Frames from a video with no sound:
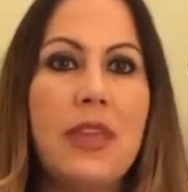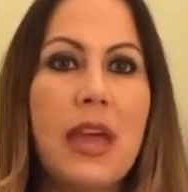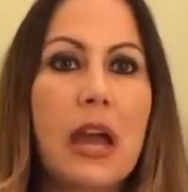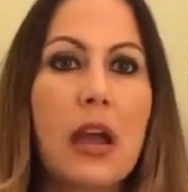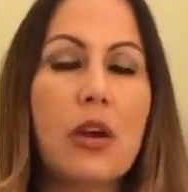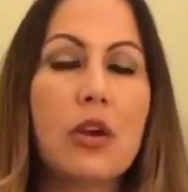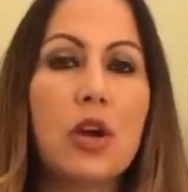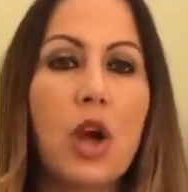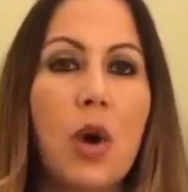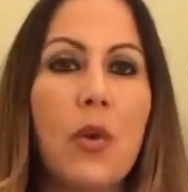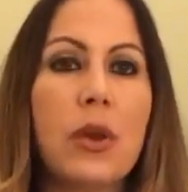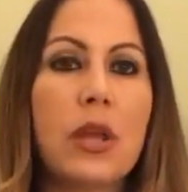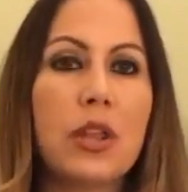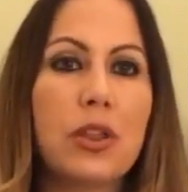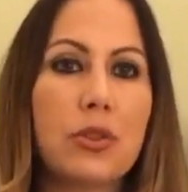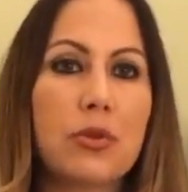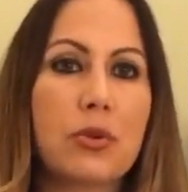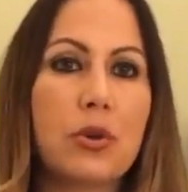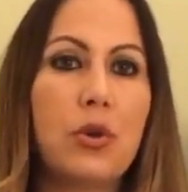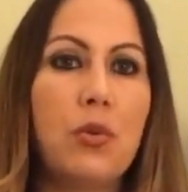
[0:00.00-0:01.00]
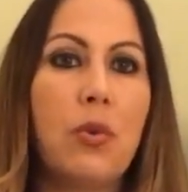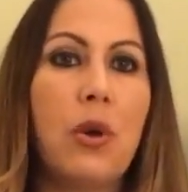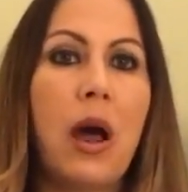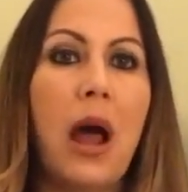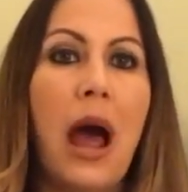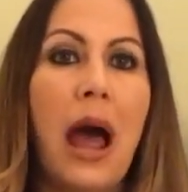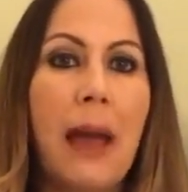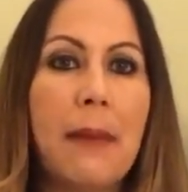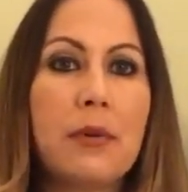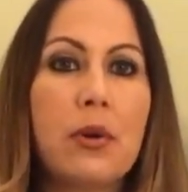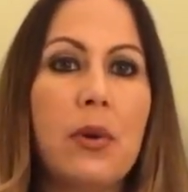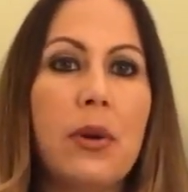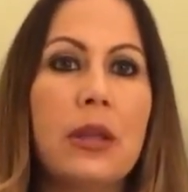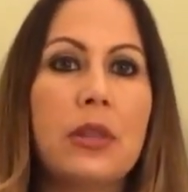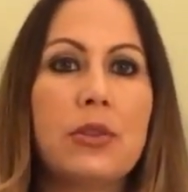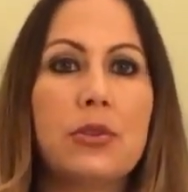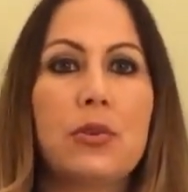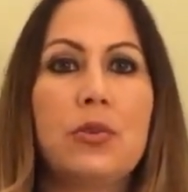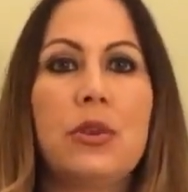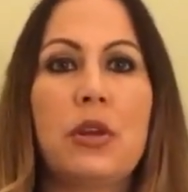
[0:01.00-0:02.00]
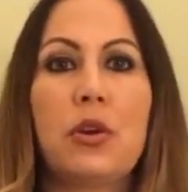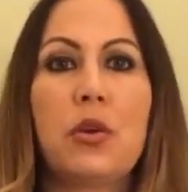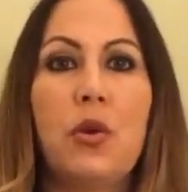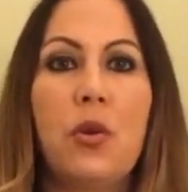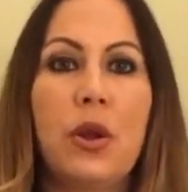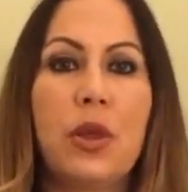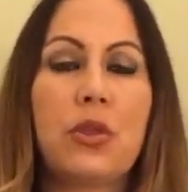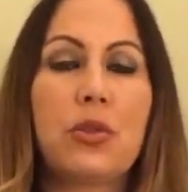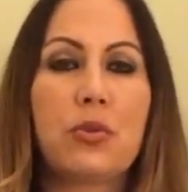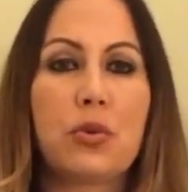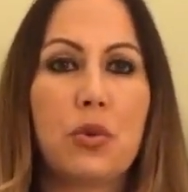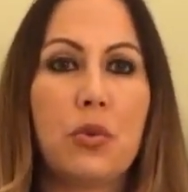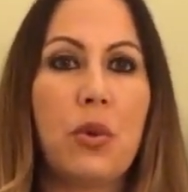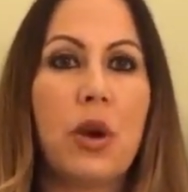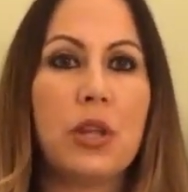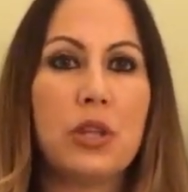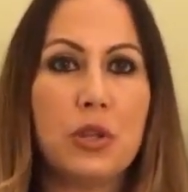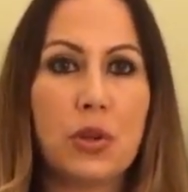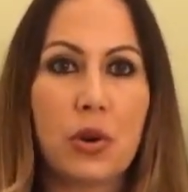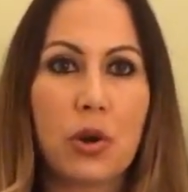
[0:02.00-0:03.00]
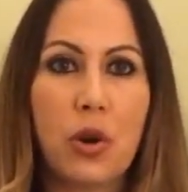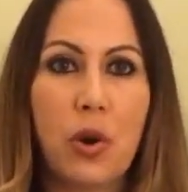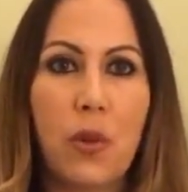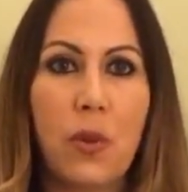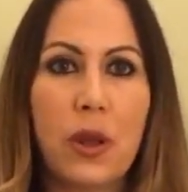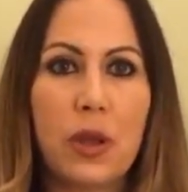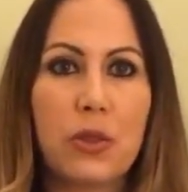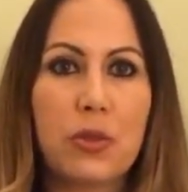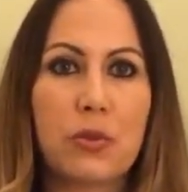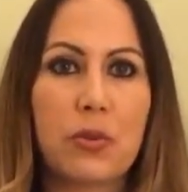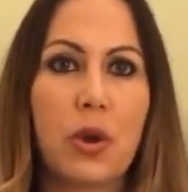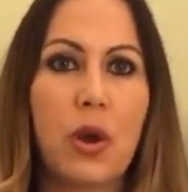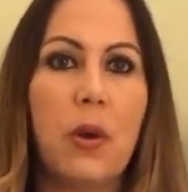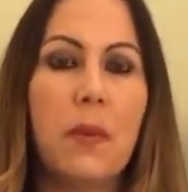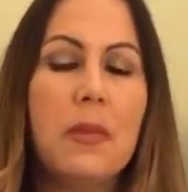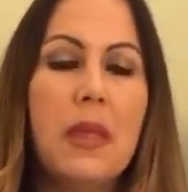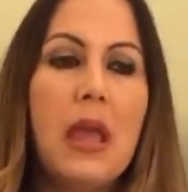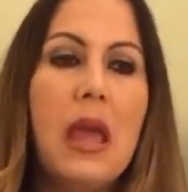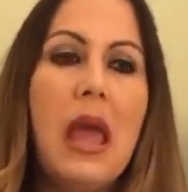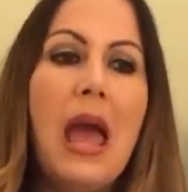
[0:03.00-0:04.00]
They're going through what I'm going through. They're going through what you're going through.